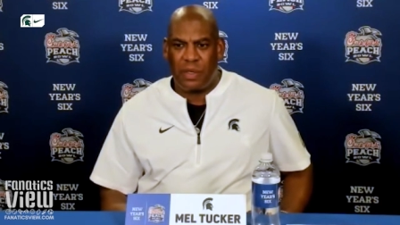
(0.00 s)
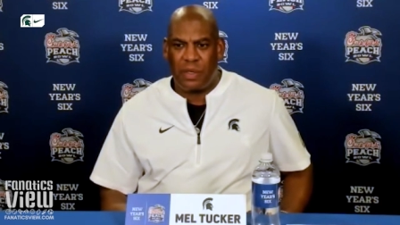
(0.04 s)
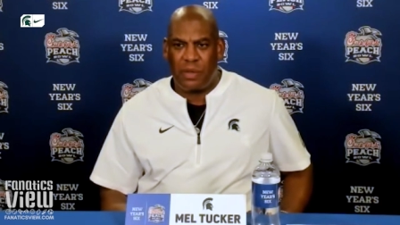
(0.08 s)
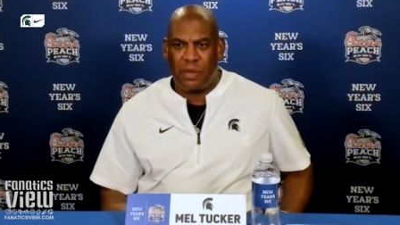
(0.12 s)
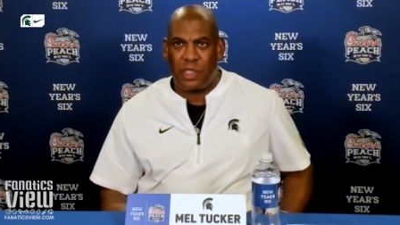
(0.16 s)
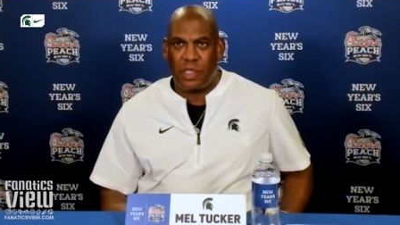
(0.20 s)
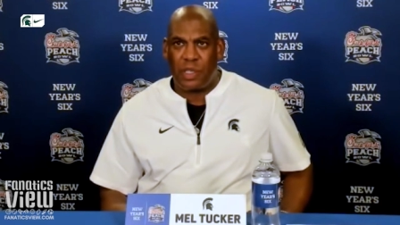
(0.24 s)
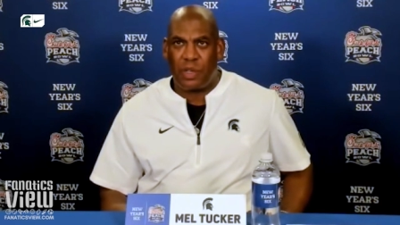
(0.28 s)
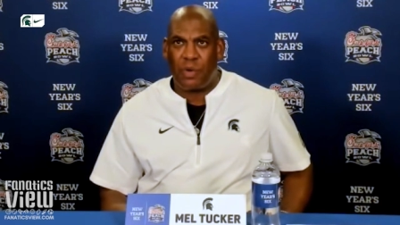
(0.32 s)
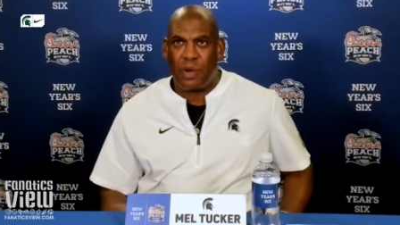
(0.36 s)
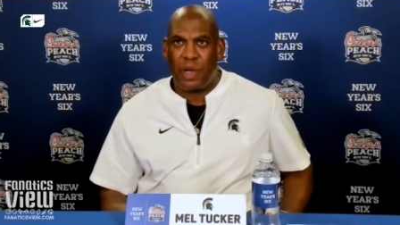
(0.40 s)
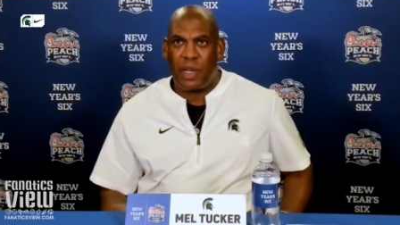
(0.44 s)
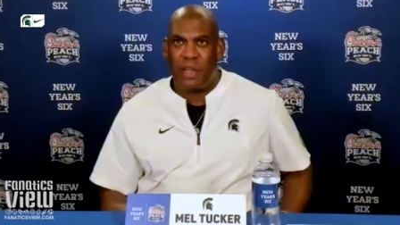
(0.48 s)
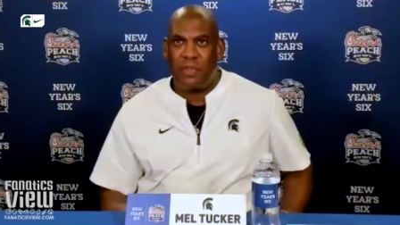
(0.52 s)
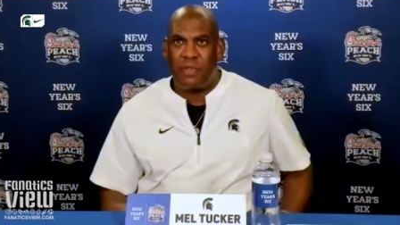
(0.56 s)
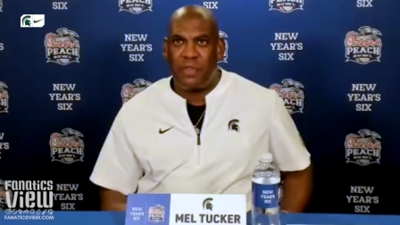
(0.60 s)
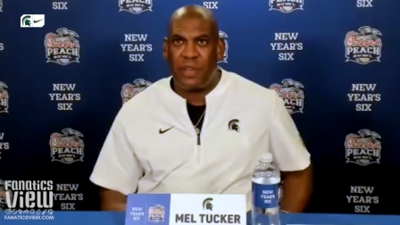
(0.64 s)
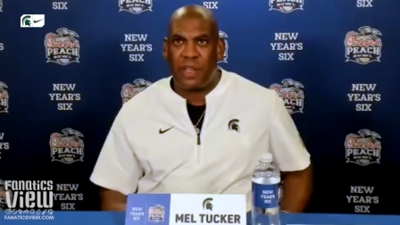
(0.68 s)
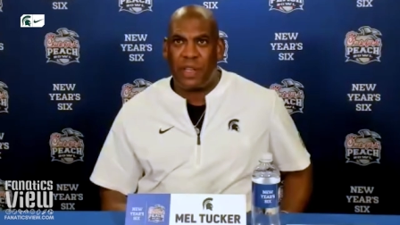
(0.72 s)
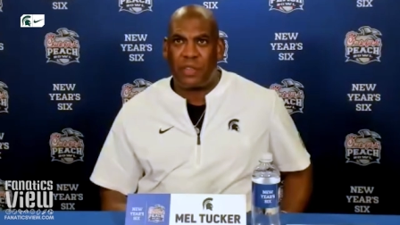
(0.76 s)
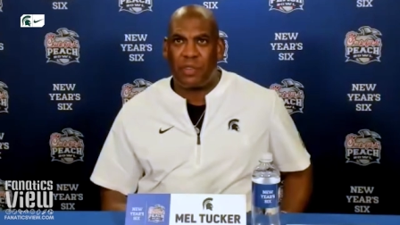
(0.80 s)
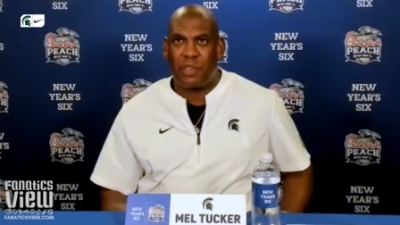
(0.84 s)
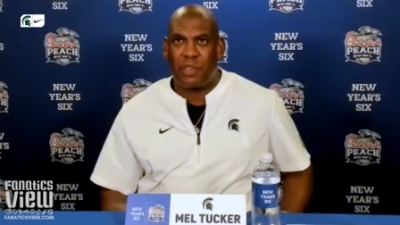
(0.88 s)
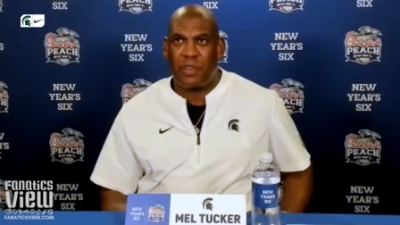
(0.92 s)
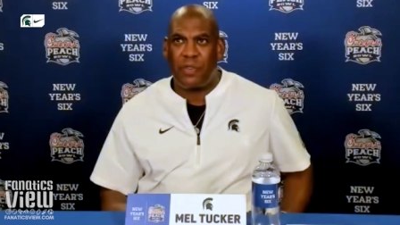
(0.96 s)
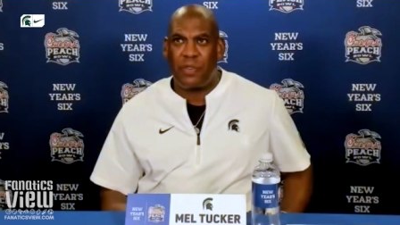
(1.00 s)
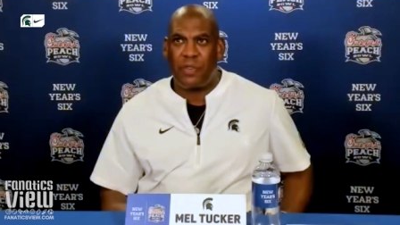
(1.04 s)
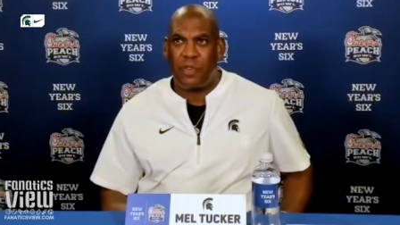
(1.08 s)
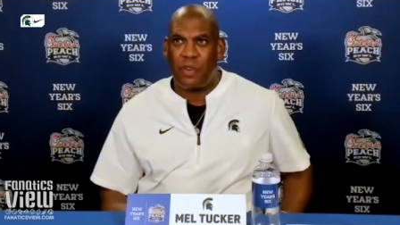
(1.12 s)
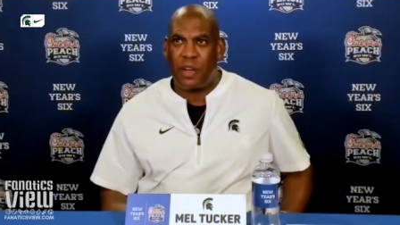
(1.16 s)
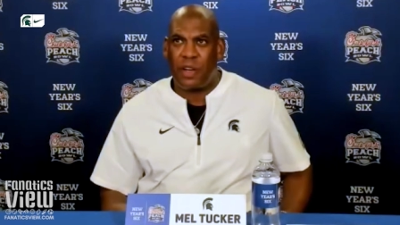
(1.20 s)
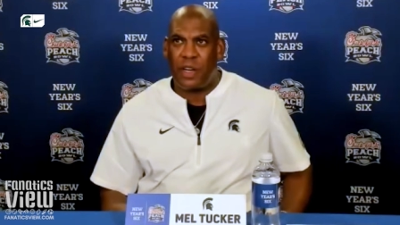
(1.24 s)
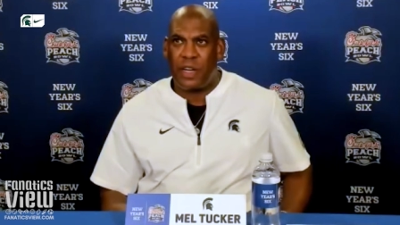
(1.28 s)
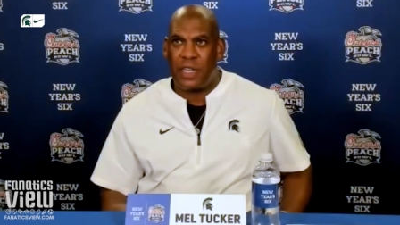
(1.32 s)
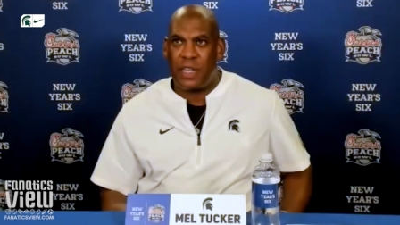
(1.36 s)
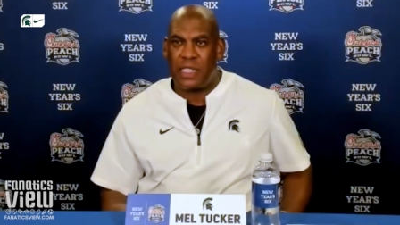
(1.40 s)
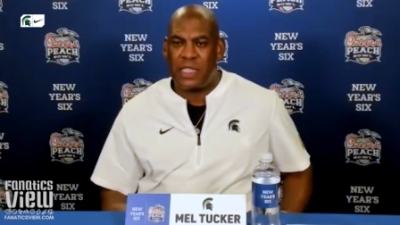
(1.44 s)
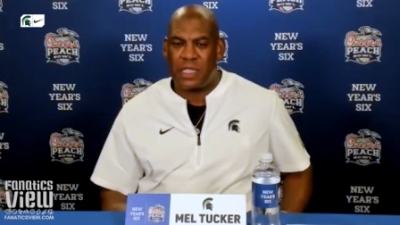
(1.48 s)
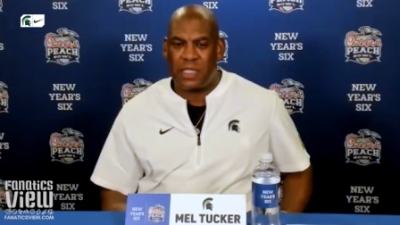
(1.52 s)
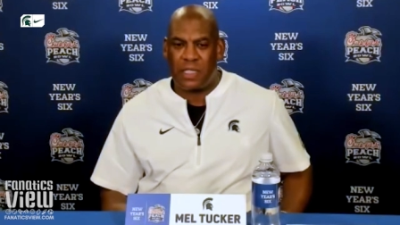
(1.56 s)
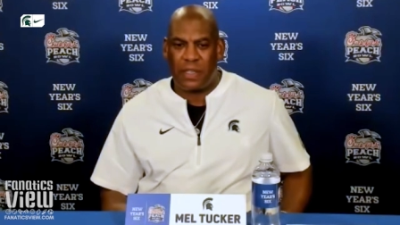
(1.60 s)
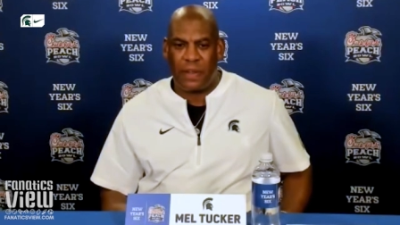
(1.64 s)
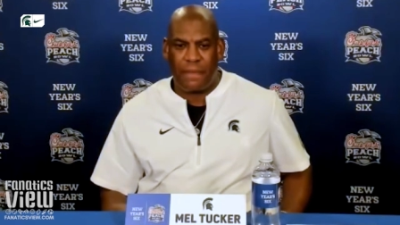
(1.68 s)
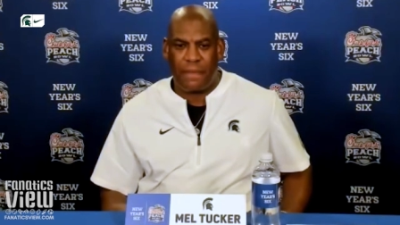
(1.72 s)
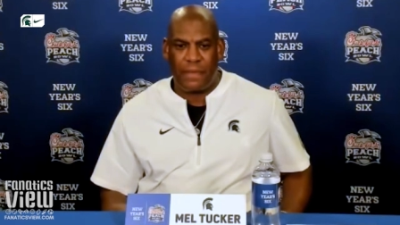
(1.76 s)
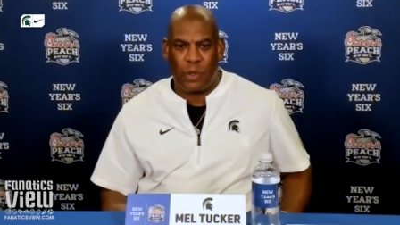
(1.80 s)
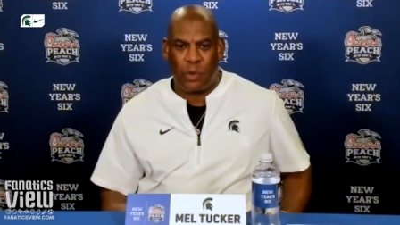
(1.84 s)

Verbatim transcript: it was a great victory for us.